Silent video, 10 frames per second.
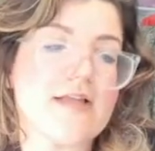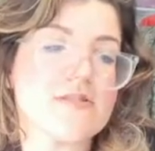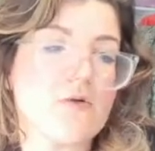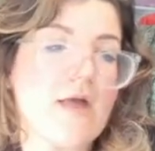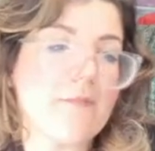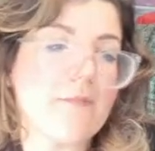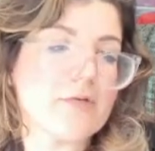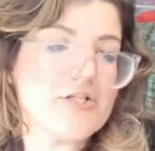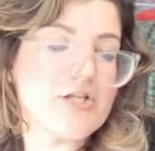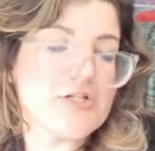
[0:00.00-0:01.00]
So I
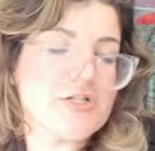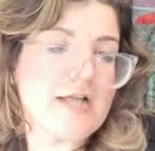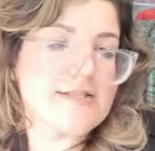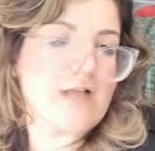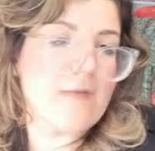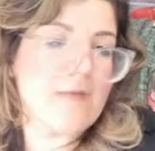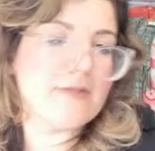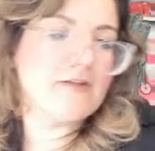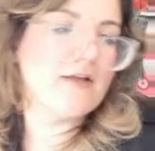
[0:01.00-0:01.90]
appreciate you guys coming.